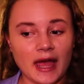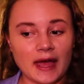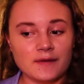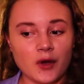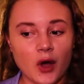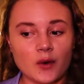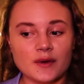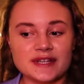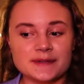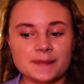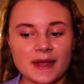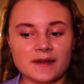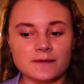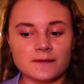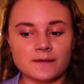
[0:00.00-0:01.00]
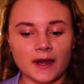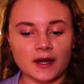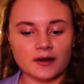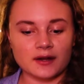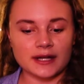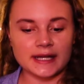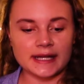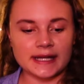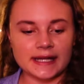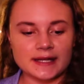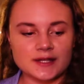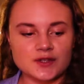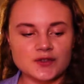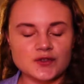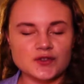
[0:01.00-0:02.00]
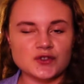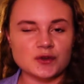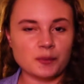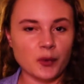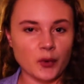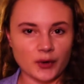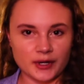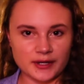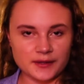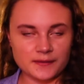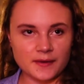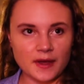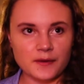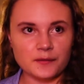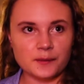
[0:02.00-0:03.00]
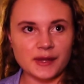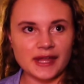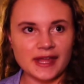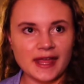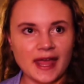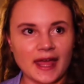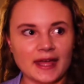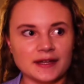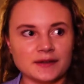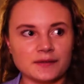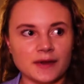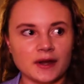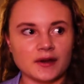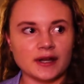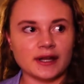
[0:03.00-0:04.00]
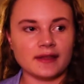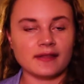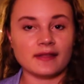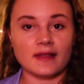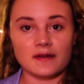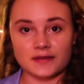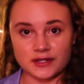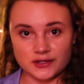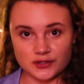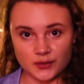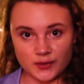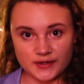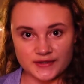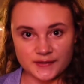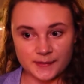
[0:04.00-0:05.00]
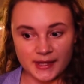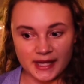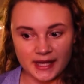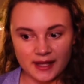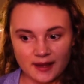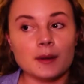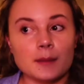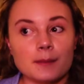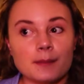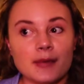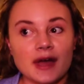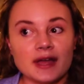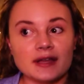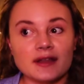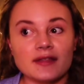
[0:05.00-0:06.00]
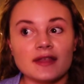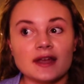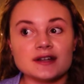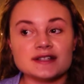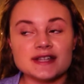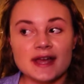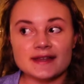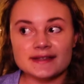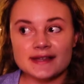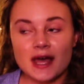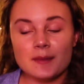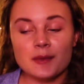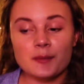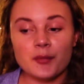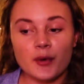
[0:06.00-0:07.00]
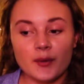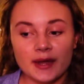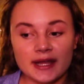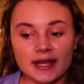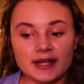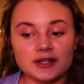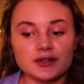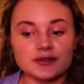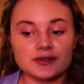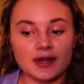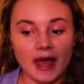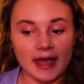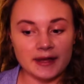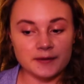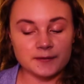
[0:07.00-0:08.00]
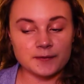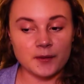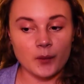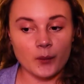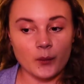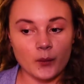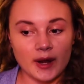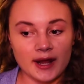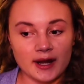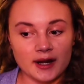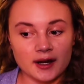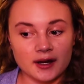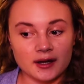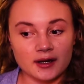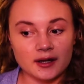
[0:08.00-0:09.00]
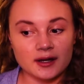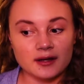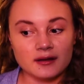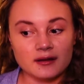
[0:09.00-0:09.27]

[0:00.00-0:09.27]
have always been very supportive of me and very loving towards me. But there does come a point in your life where